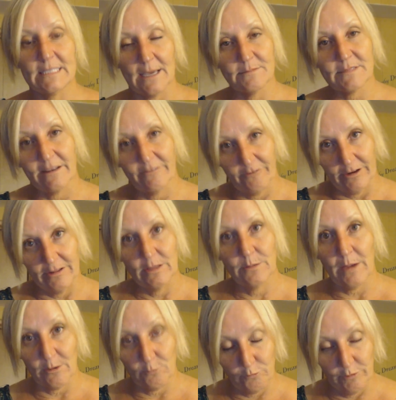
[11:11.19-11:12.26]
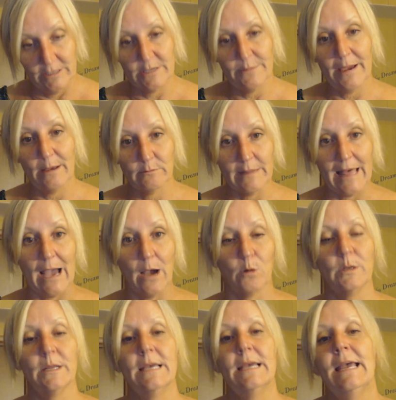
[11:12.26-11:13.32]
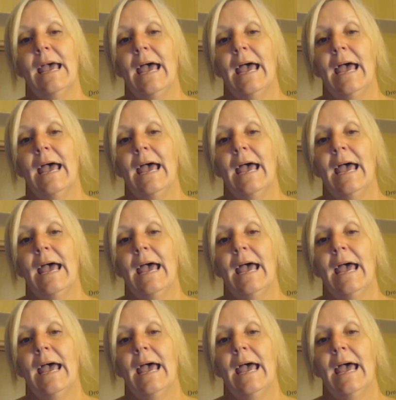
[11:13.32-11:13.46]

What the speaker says: times I've written them, I read them out loud.